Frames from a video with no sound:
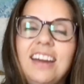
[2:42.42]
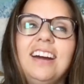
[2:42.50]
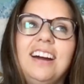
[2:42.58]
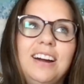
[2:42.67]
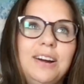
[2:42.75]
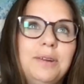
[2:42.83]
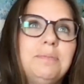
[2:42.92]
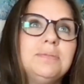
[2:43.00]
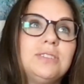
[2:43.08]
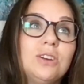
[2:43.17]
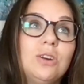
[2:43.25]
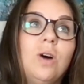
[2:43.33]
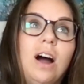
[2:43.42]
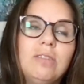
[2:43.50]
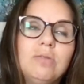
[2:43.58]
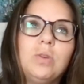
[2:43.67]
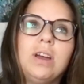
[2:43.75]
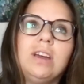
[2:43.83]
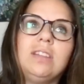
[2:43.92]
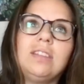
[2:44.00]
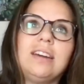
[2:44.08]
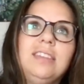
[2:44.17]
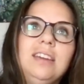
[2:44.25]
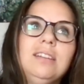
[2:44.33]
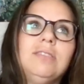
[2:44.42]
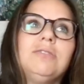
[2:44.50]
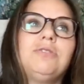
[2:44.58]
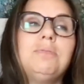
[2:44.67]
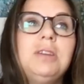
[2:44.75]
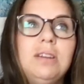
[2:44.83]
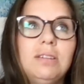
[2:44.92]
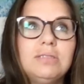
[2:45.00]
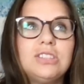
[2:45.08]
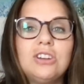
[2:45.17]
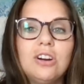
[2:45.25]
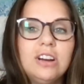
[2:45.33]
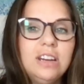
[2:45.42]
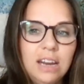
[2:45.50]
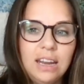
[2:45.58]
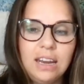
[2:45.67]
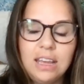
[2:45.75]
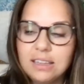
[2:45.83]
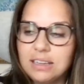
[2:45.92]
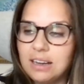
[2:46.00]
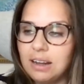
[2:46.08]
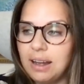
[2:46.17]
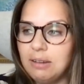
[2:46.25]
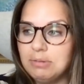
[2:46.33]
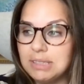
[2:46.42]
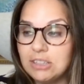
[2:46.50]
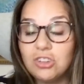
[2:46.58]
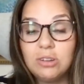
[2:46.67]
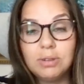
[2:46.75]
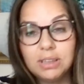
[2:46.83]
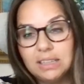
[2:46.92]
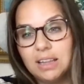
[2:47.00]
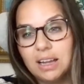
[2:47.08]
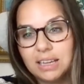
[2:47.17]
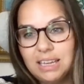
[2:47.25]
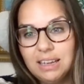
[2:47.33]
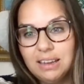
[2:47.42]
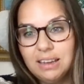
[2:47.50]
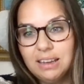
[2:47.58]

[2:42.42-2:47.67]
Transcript: I think for me, starting in England, I was actually really lucky.